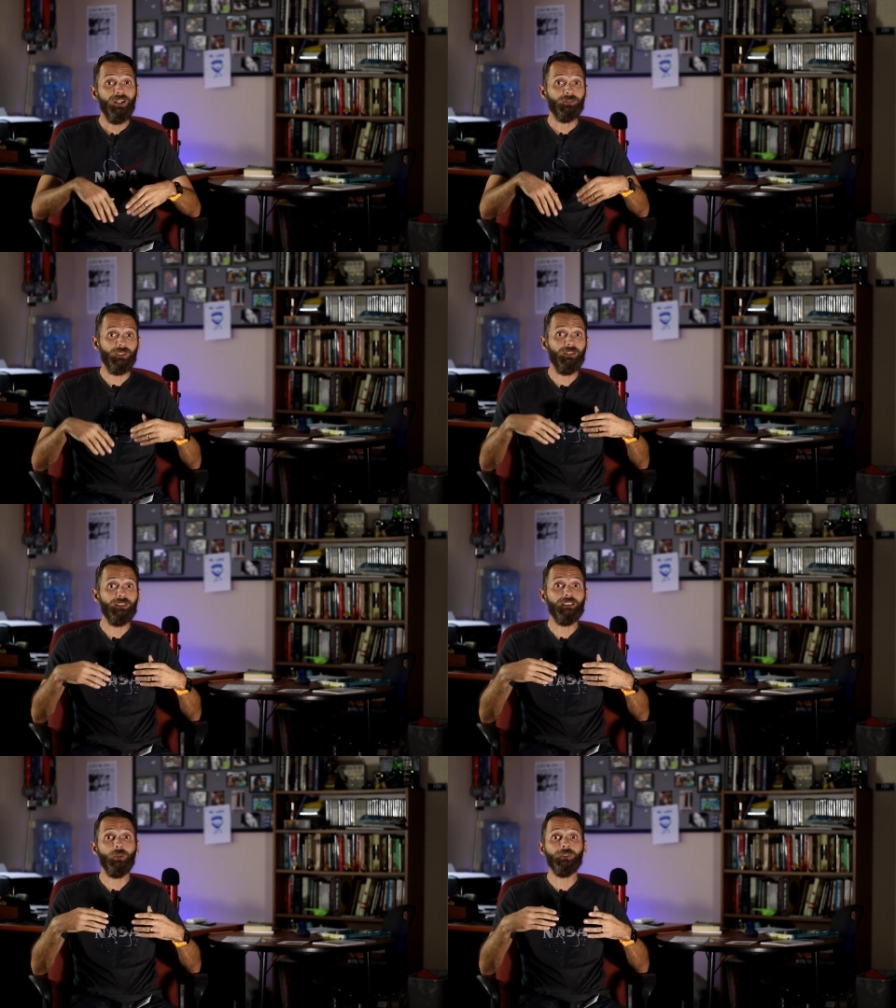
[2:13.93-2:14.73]
For
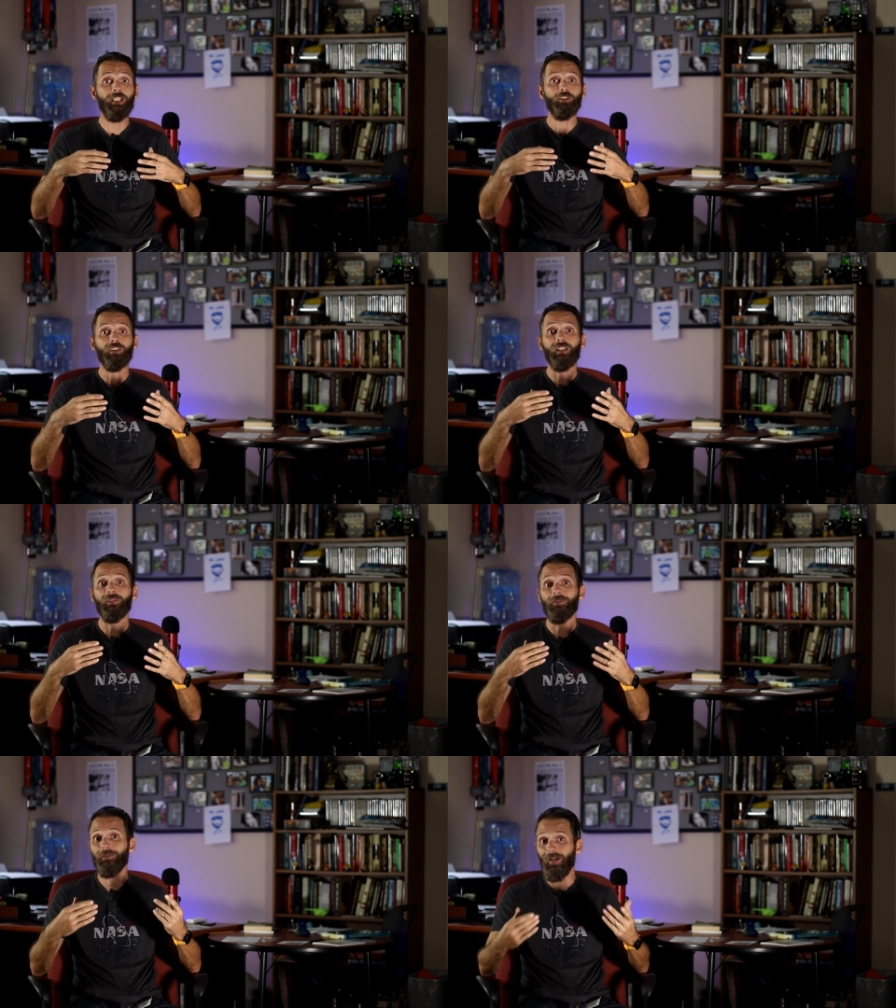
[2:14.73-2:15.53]
every donation
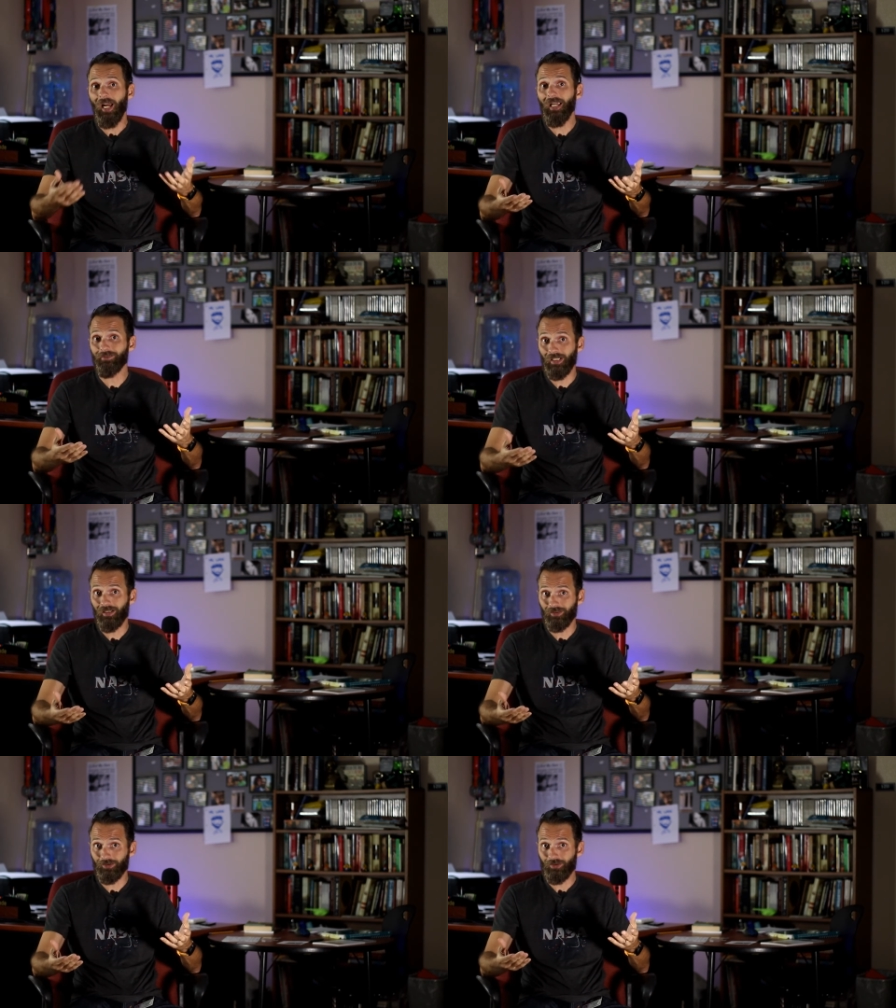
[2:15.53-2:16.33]
of
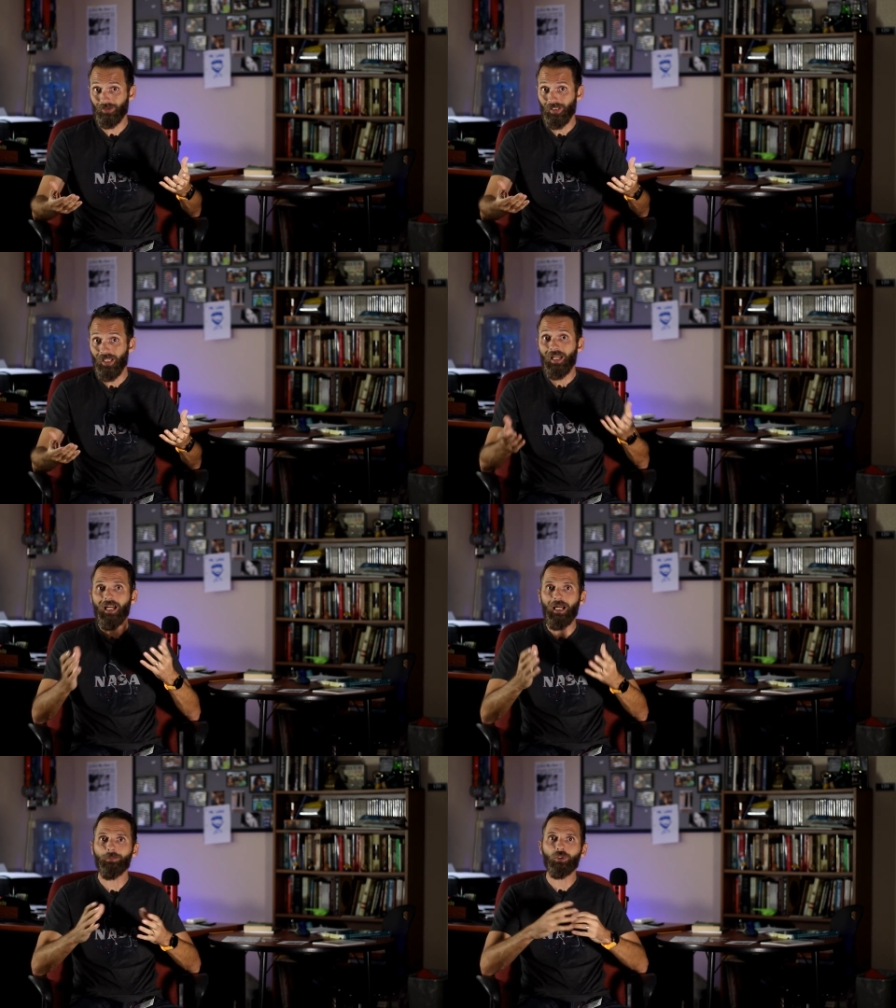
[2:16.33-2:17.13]
$5,
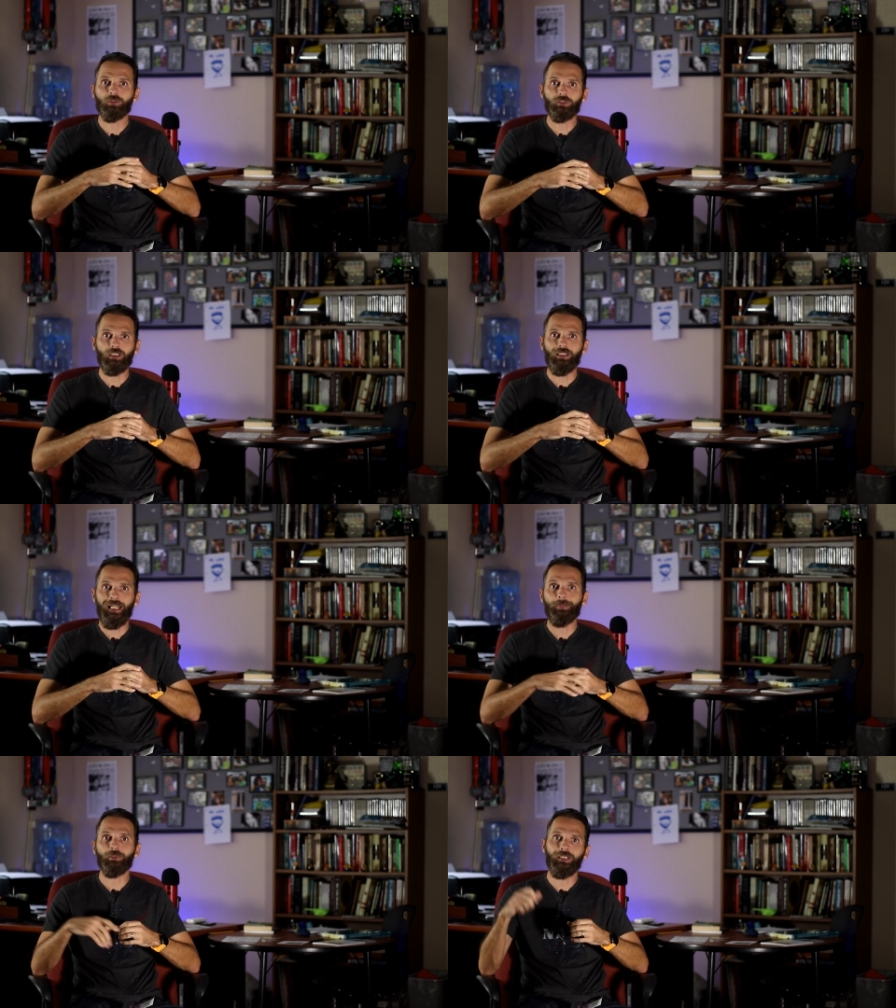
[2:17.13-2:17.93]
I'm going to run a
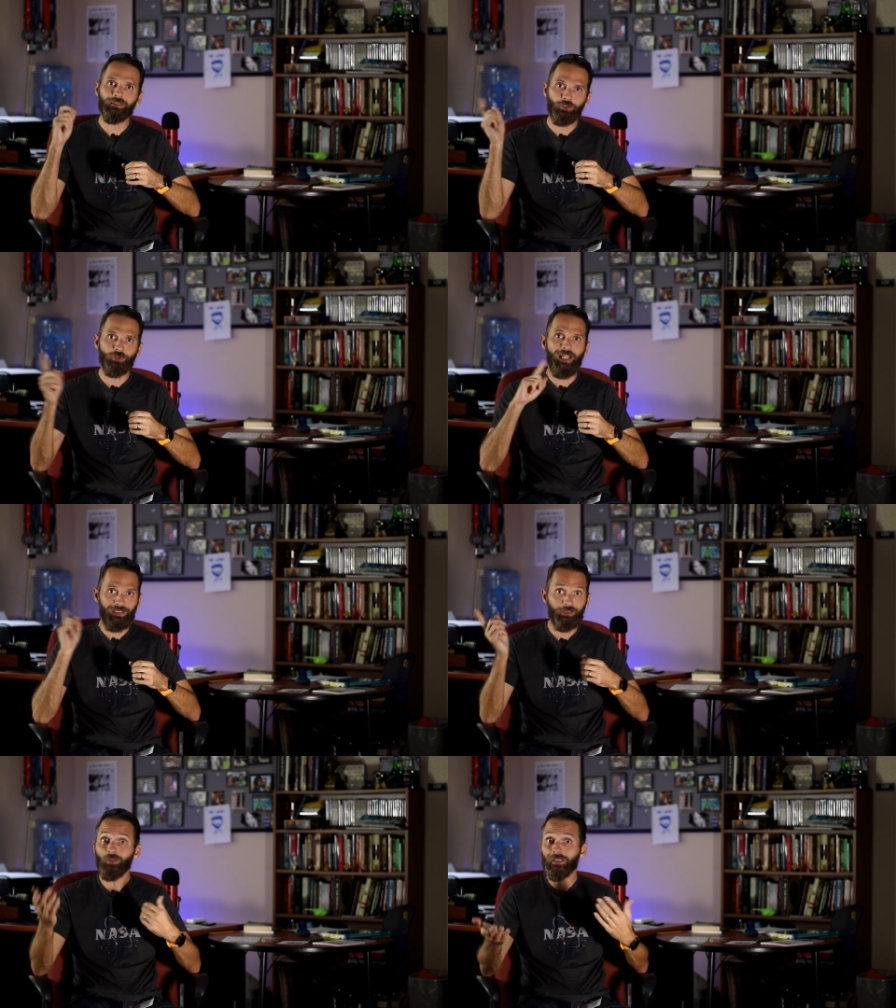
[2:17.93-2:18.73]
lap around the
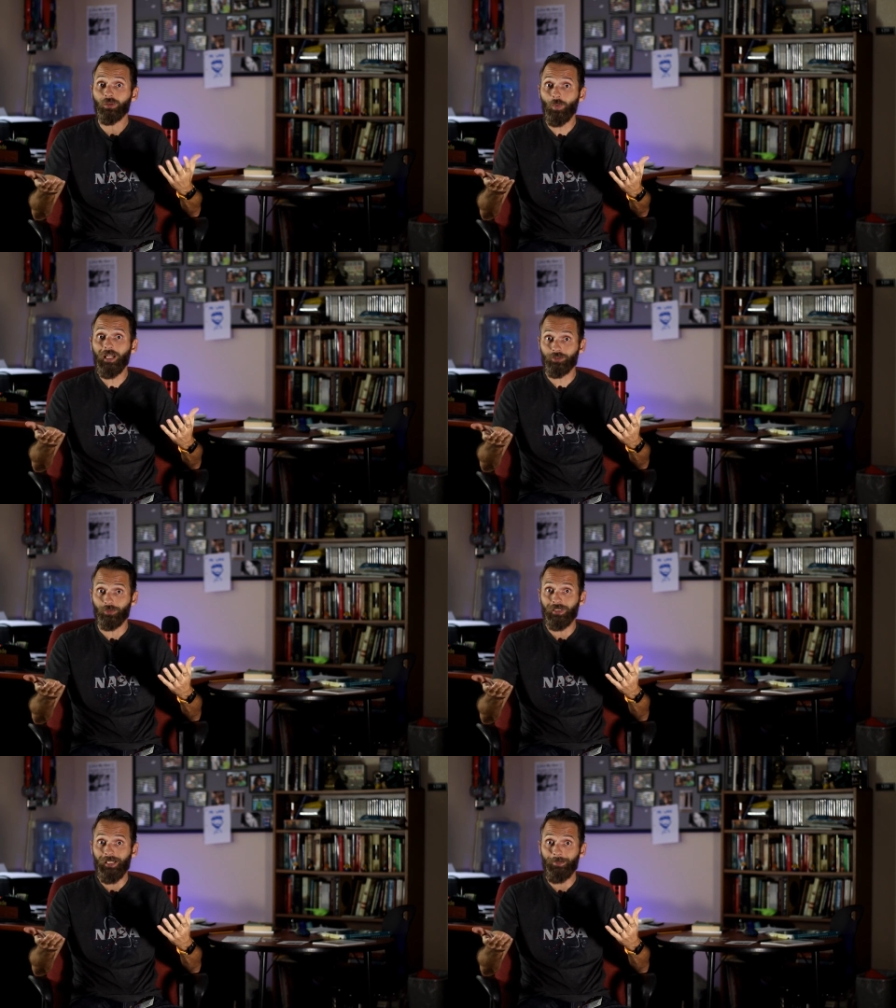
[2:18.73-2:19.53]
track and you'll get to watch,
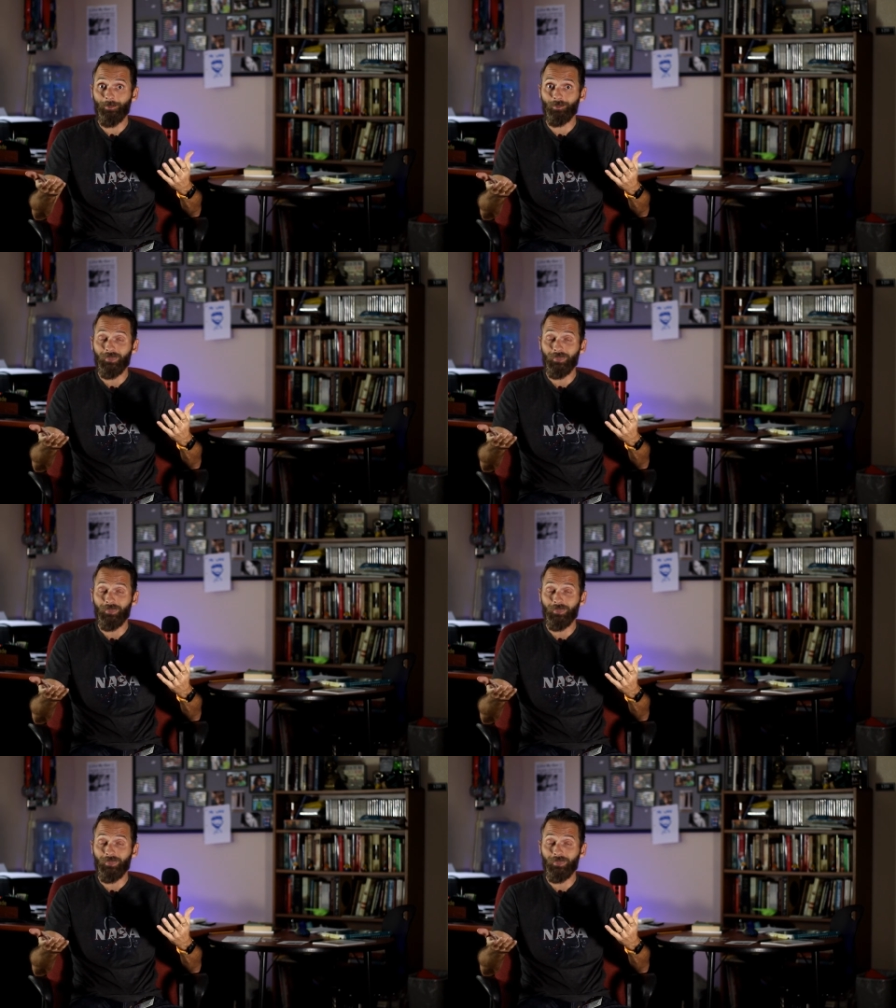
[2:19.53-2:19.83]
okay?